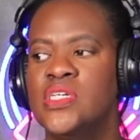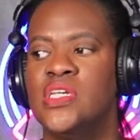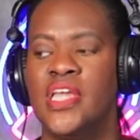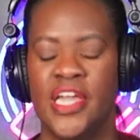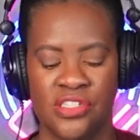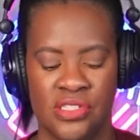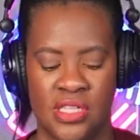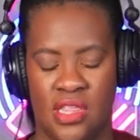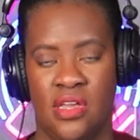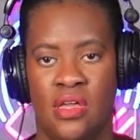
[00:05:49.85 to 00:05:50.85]
Here's the
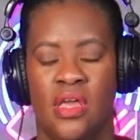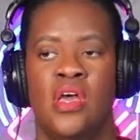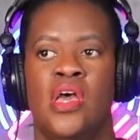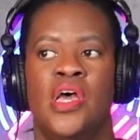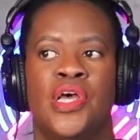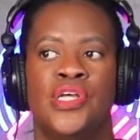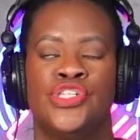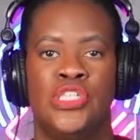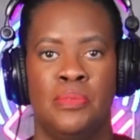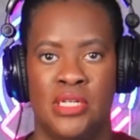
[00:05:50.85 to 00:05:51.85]
thing.
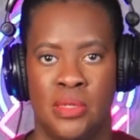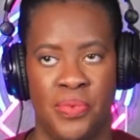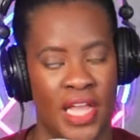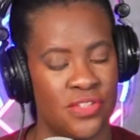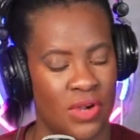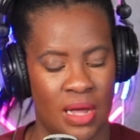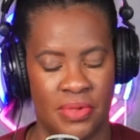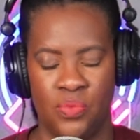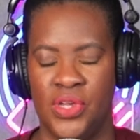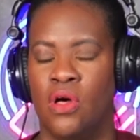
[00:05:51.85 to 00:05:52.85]
She manipulates
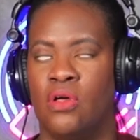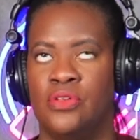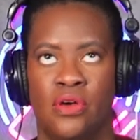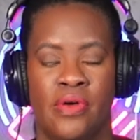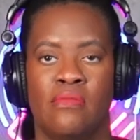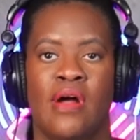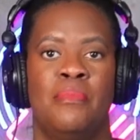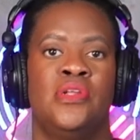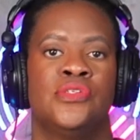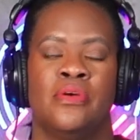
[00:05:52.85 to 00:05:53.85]
Robyn. We all know it.
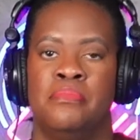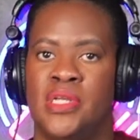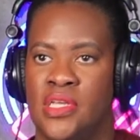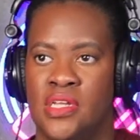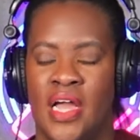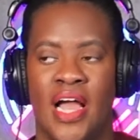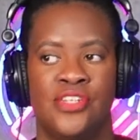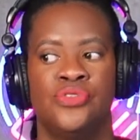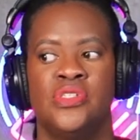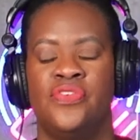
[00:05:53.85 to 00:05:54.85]
Robyn is her minion. I
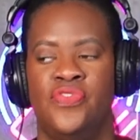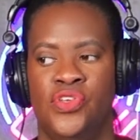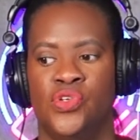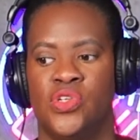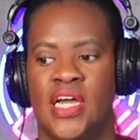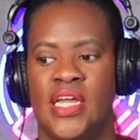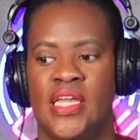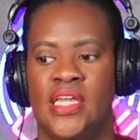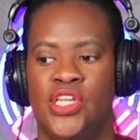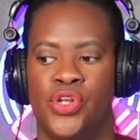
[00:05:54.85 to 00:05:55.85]
truly feel
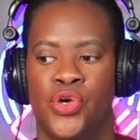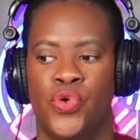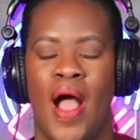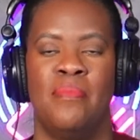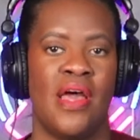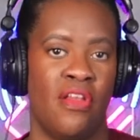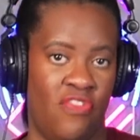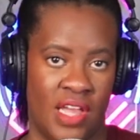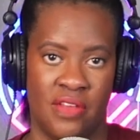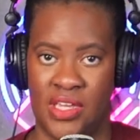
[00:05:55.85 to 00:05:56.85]
like, I'm not a
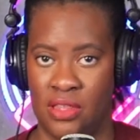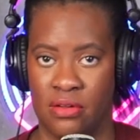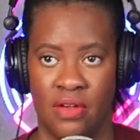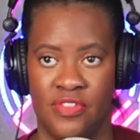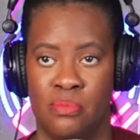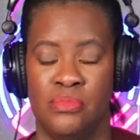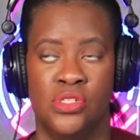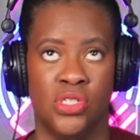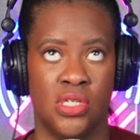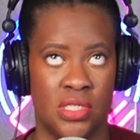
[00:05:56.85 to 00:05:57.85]
fan of either of them,
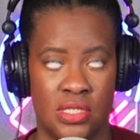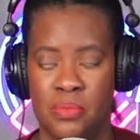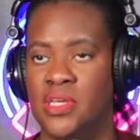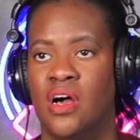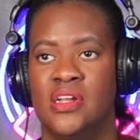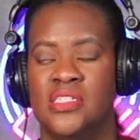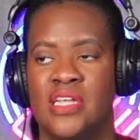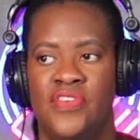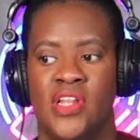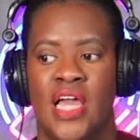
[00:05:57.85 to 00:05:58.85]
just to be honest. I
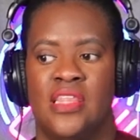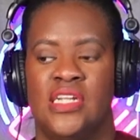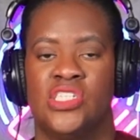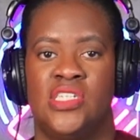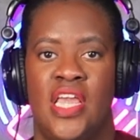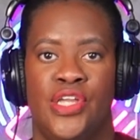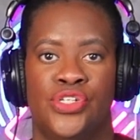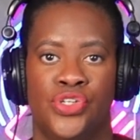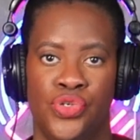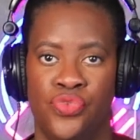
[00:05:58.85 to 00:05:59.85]
feel like they just take it
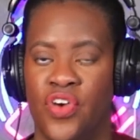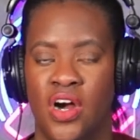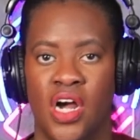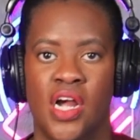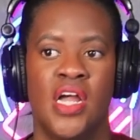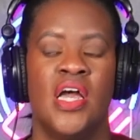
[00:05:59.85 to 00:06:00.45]
too far.